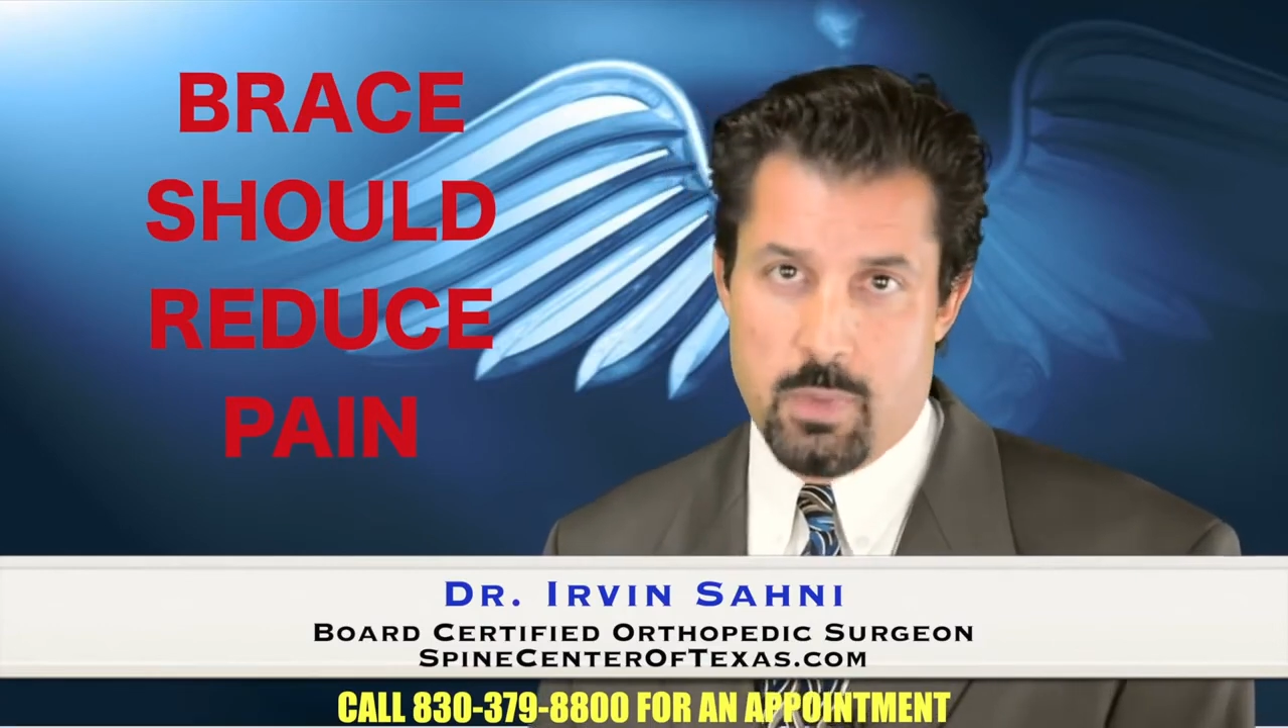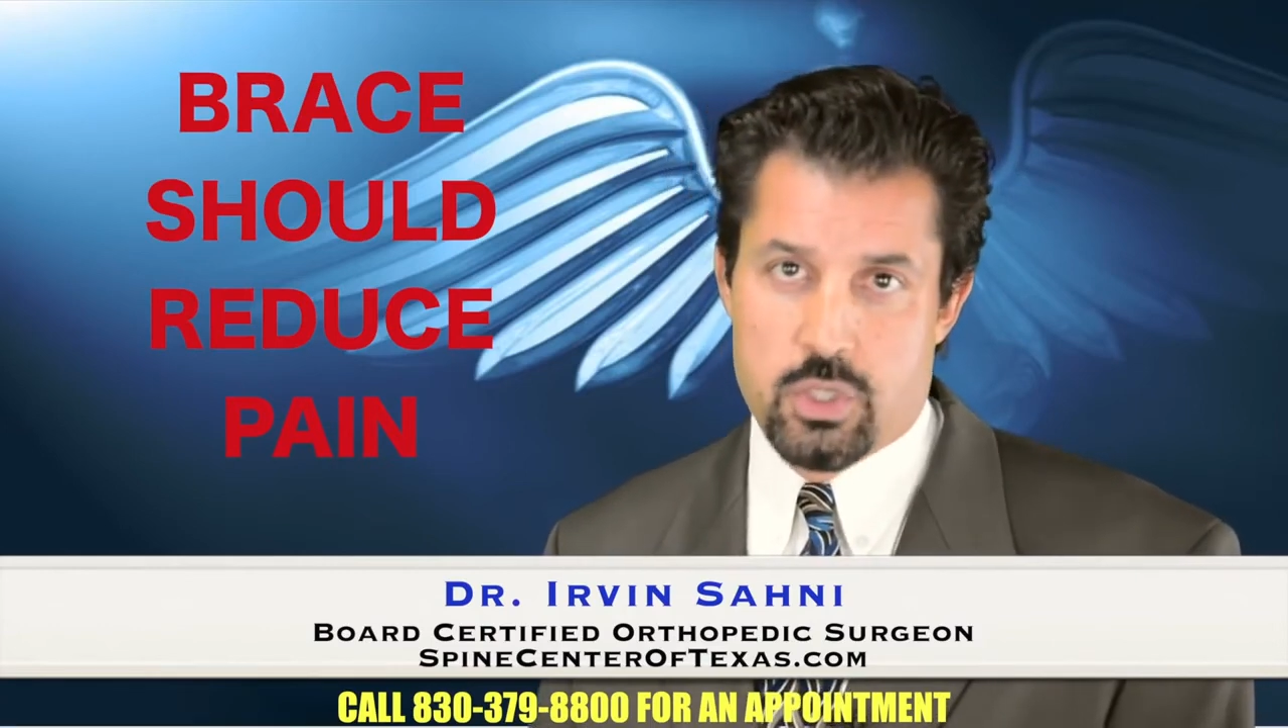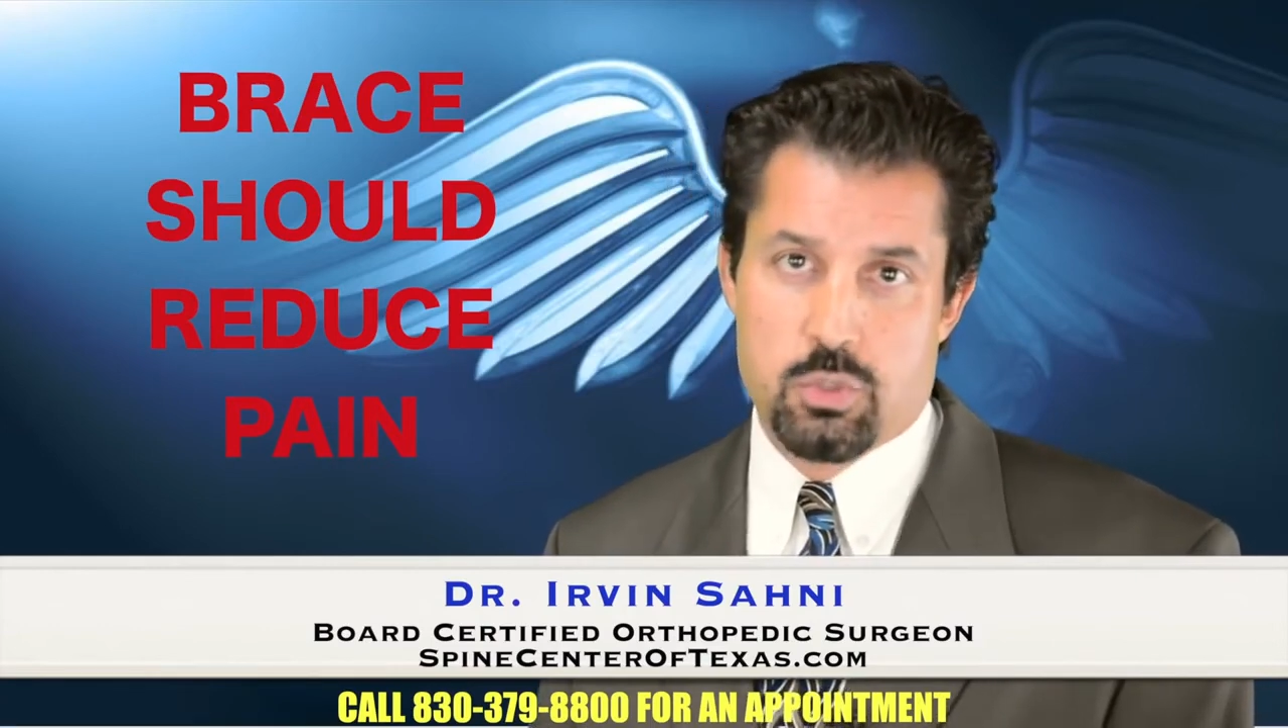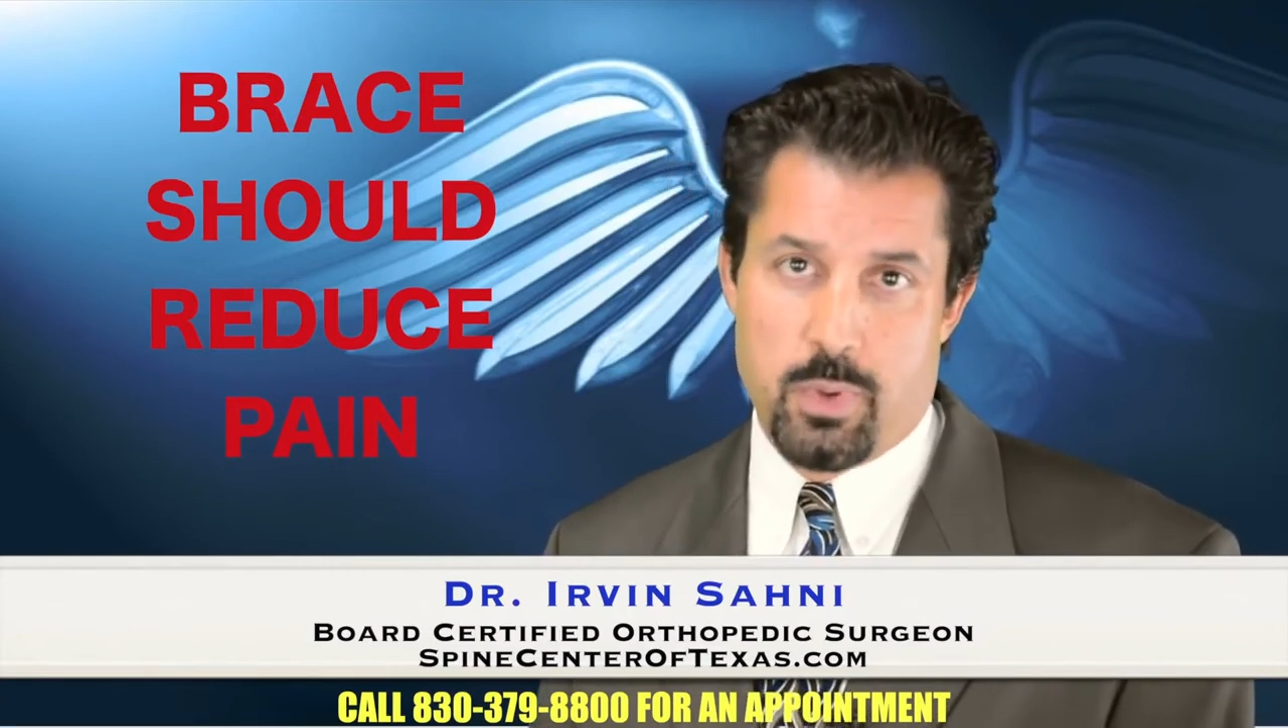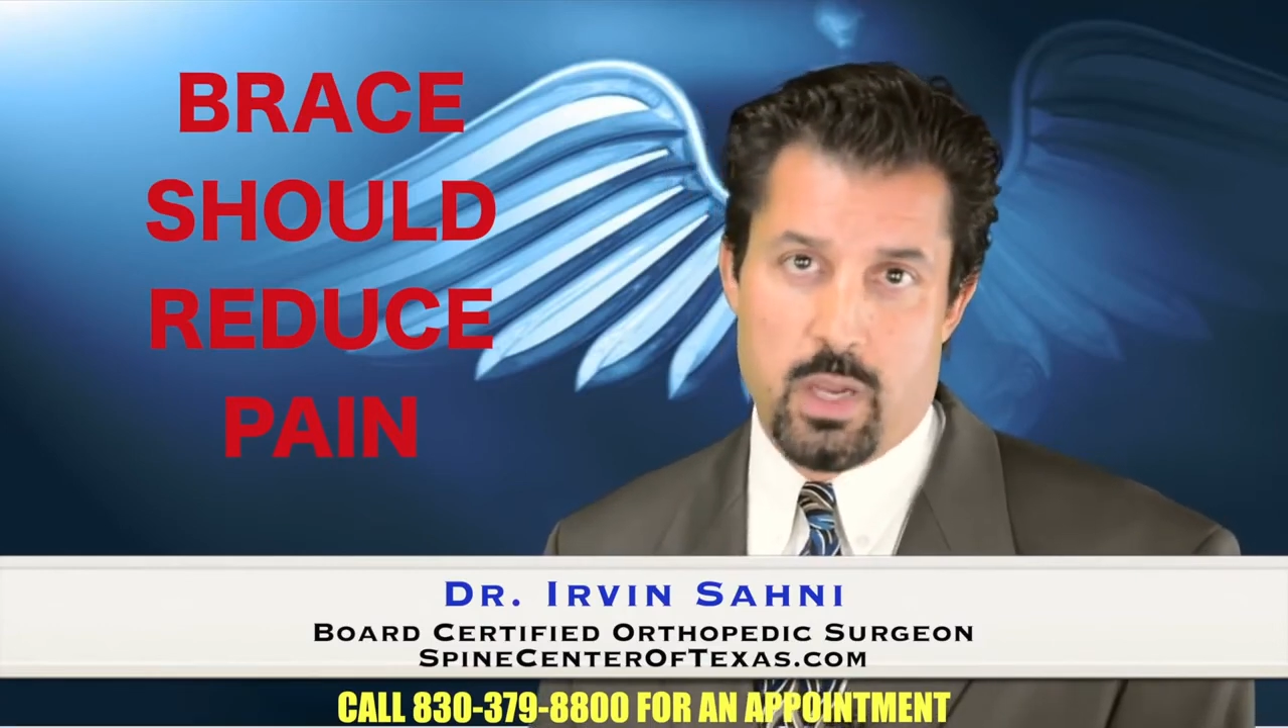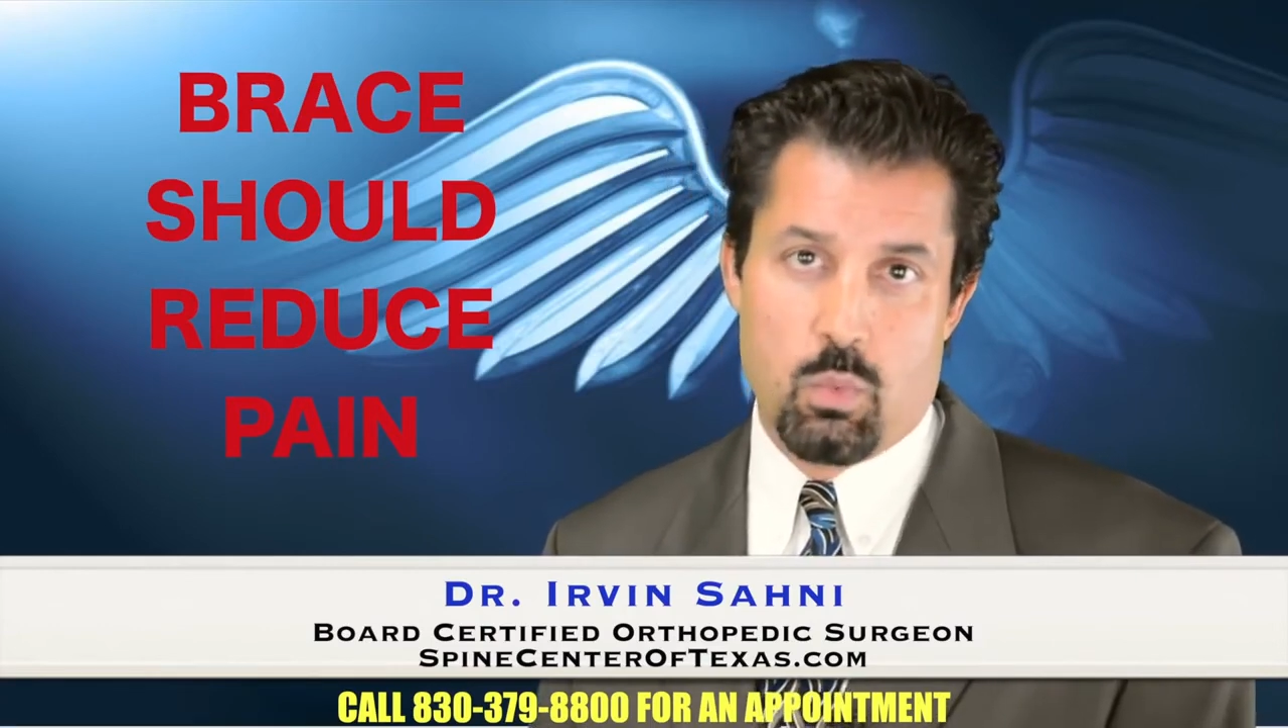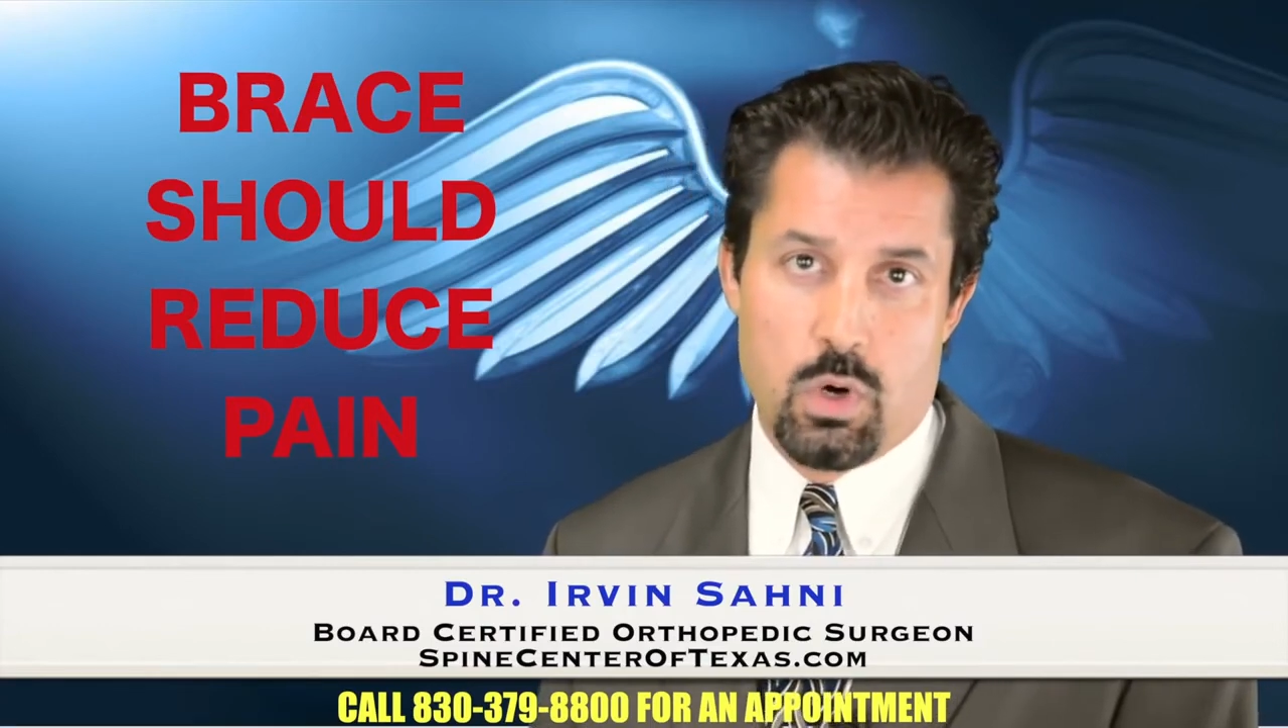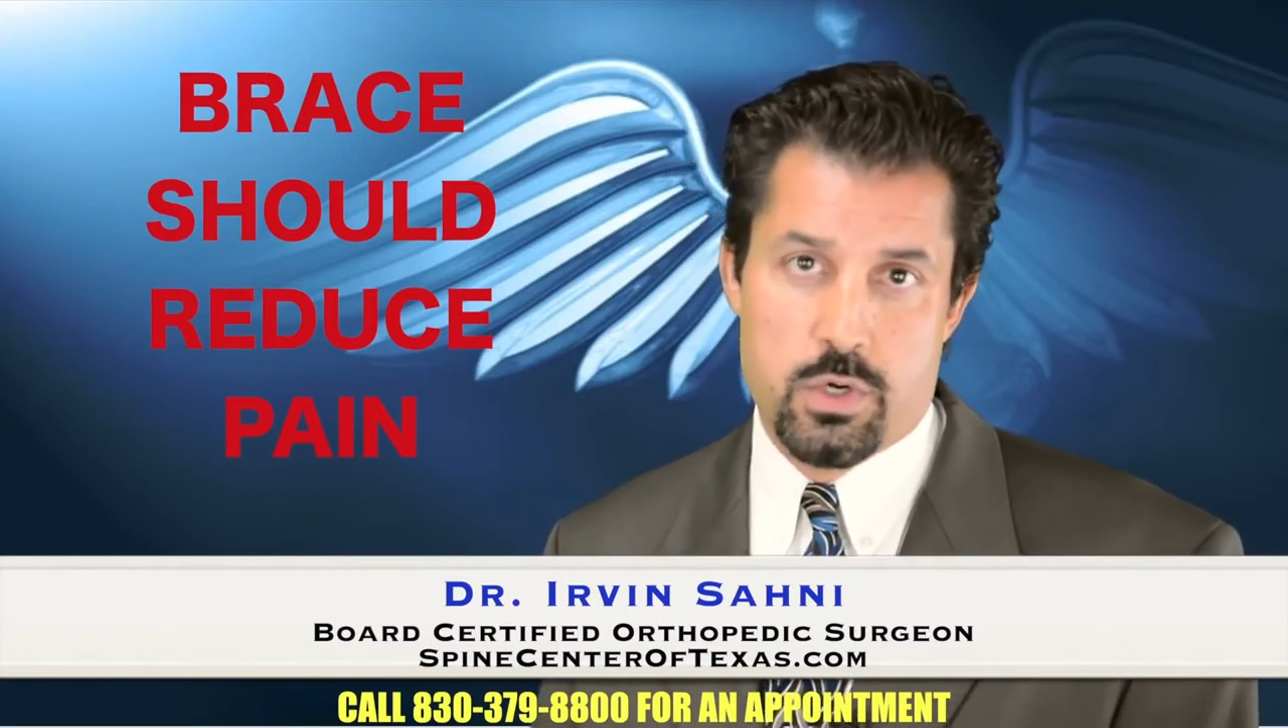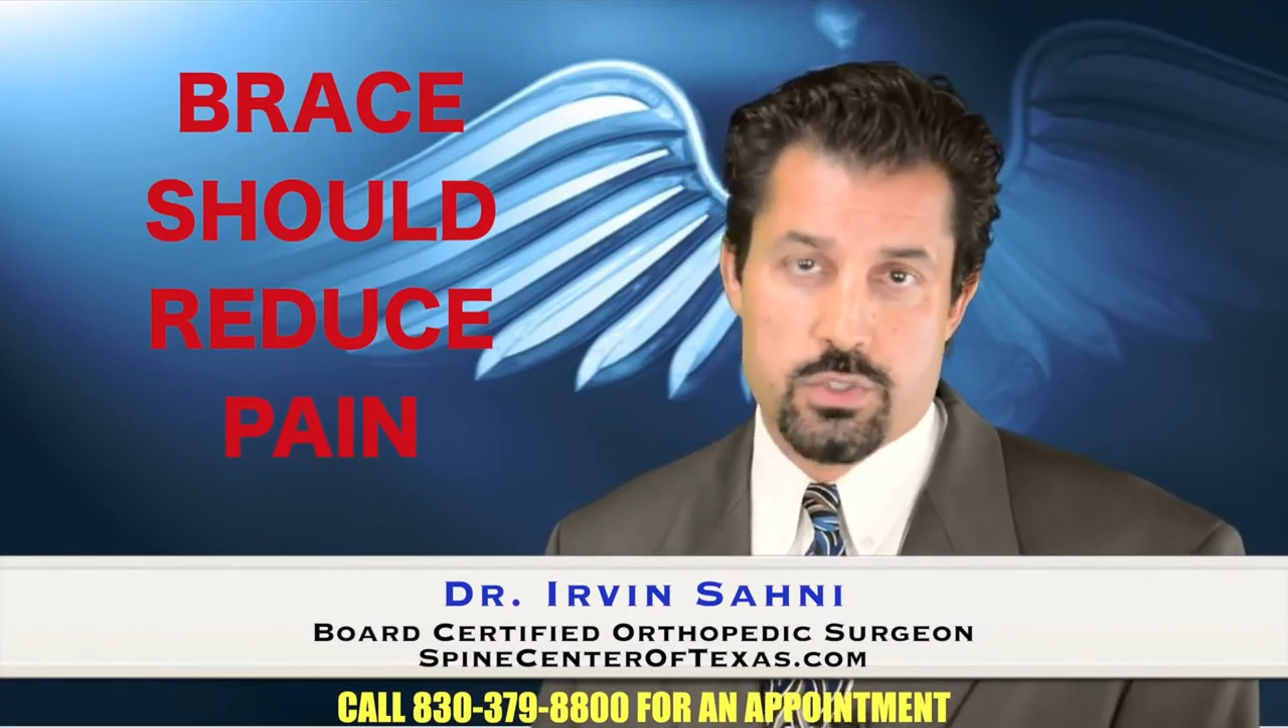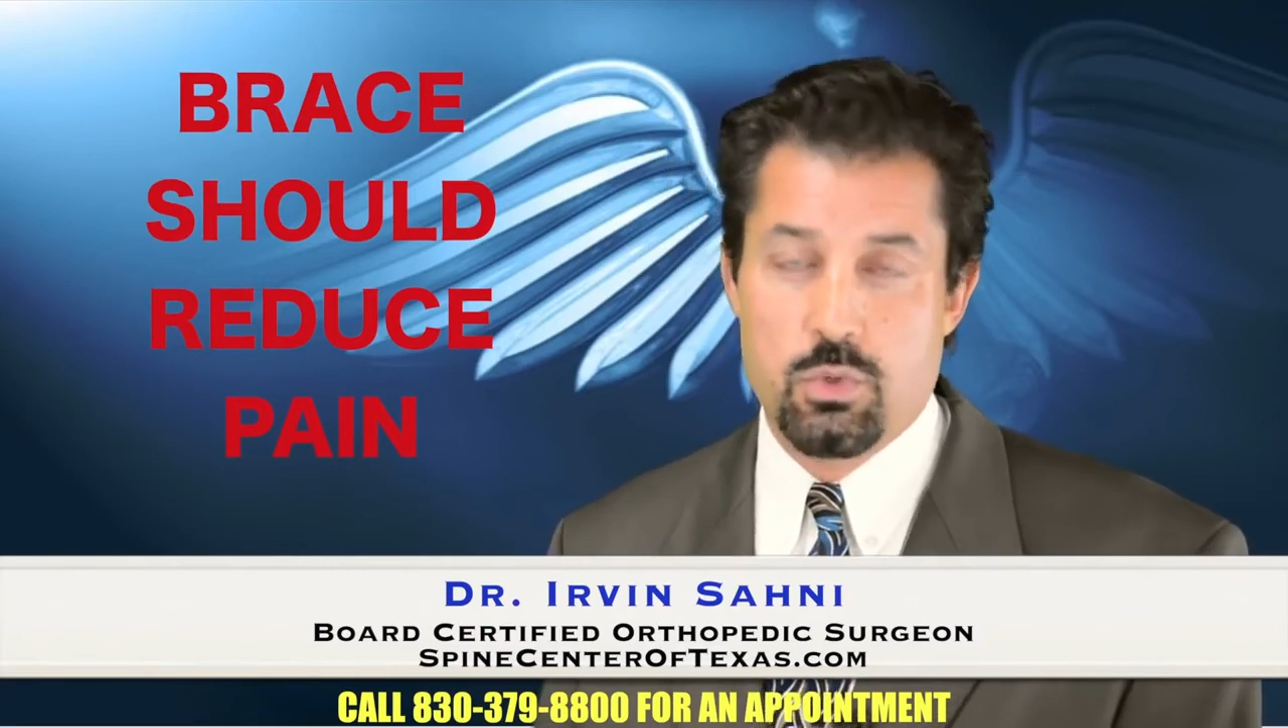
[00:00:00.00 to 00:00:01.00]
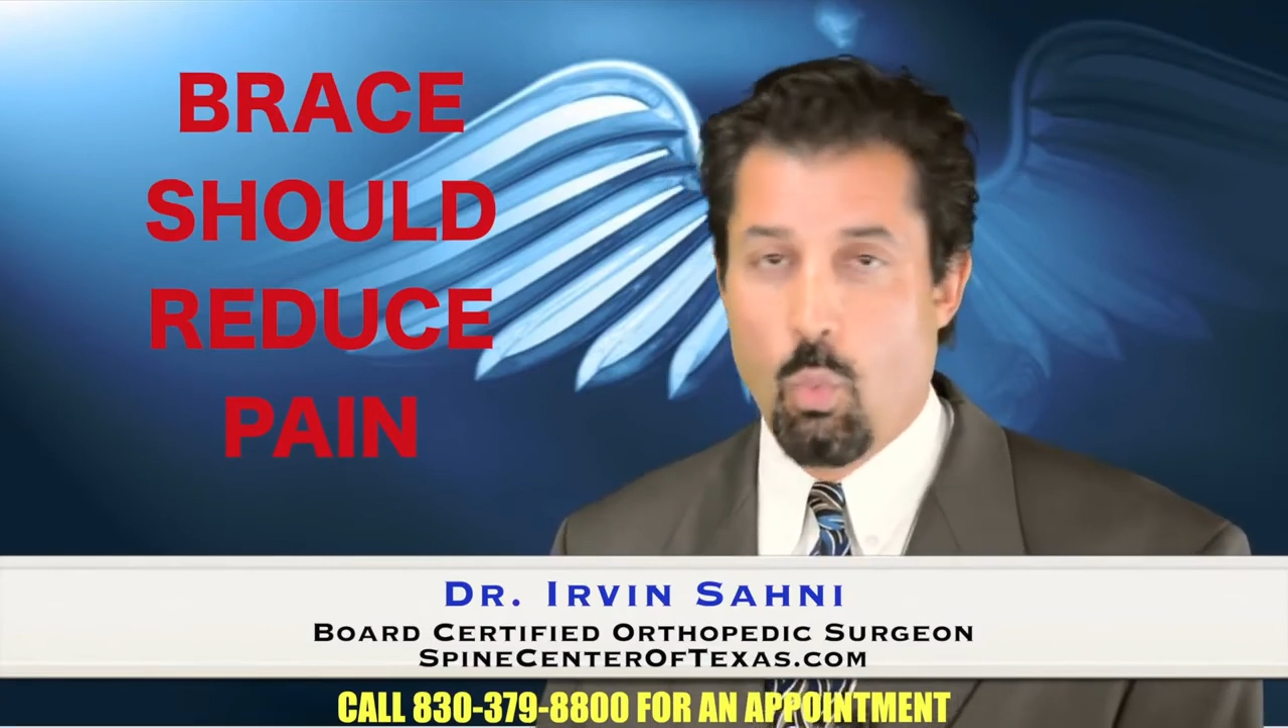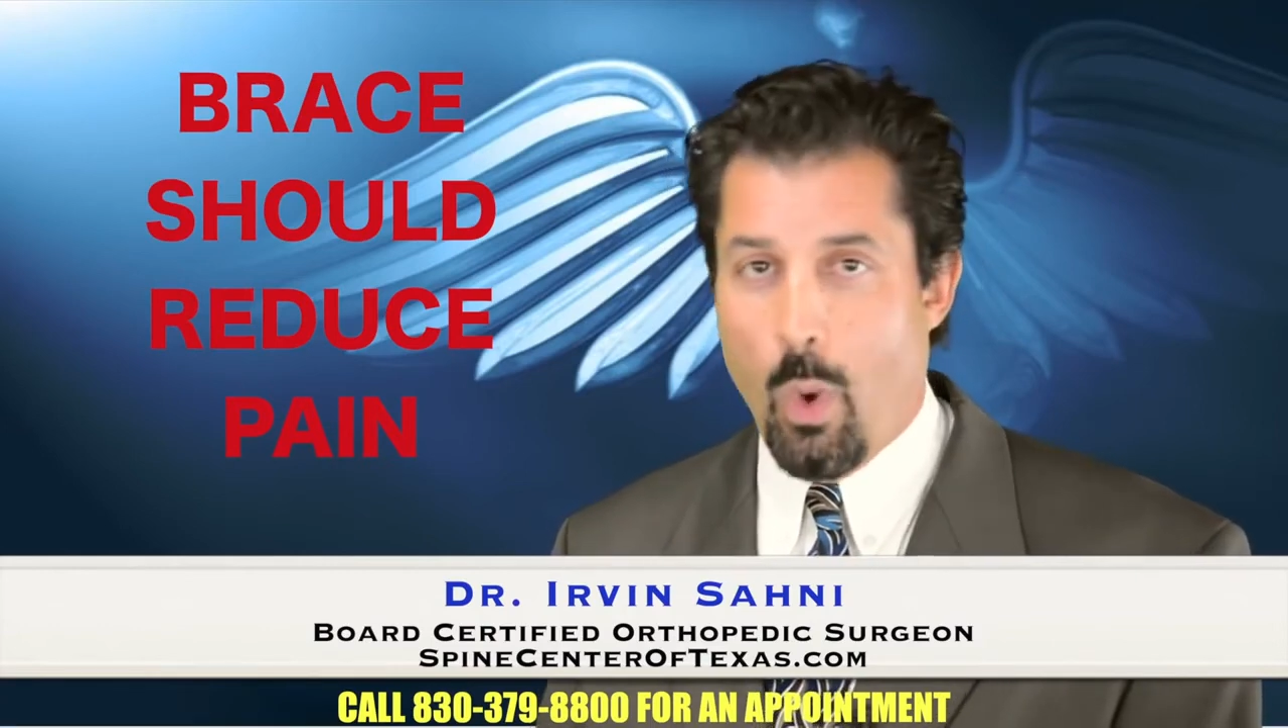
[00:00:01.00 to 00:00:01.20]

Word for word: makes your pain worse.